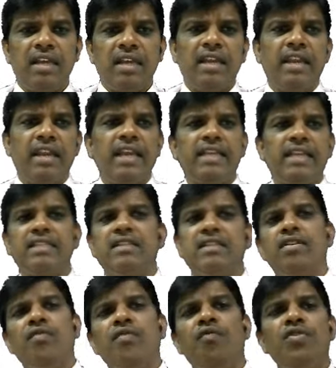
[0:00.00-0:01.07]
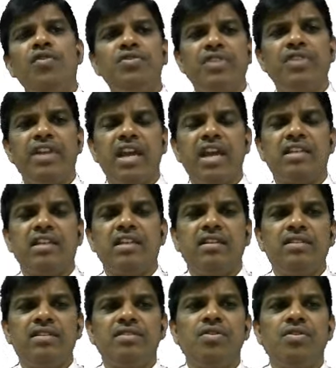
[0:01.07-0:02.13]
Next, Woods reaction.
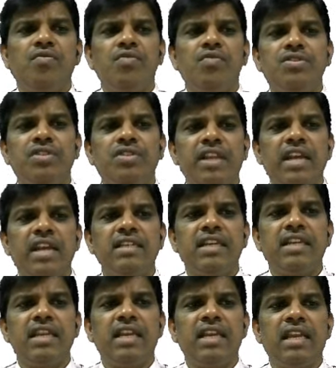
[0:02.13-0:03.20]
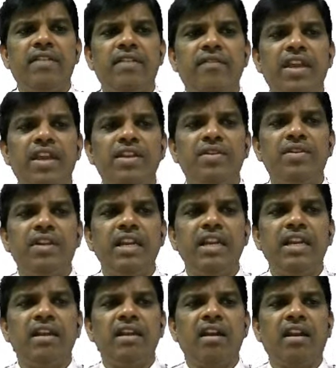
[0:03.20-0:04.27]
So Woods reaction, when you treat
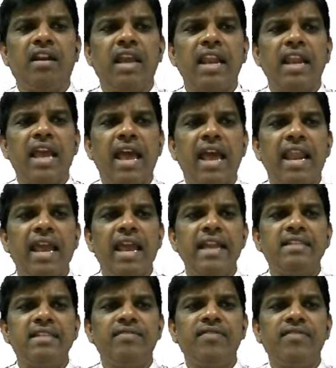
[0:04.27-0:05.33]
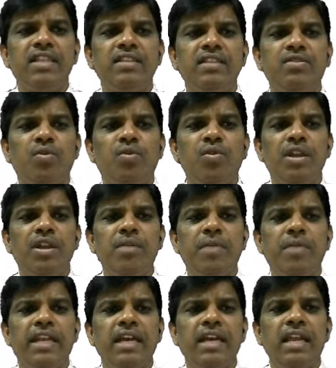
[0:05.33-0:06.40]
alkyl halides with sodium
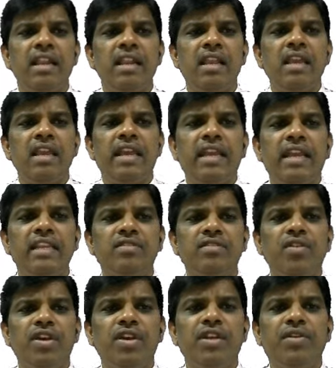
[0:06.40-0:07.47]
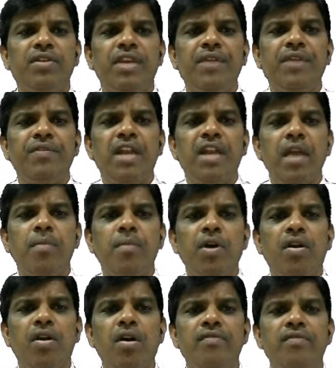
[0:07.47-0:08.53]
metal, it is going to give dimer
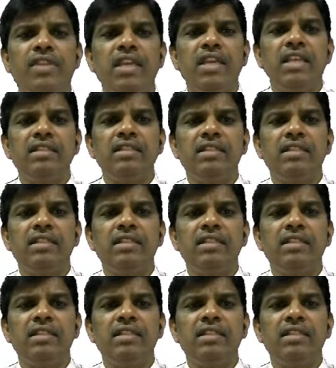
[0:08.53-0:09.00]
of this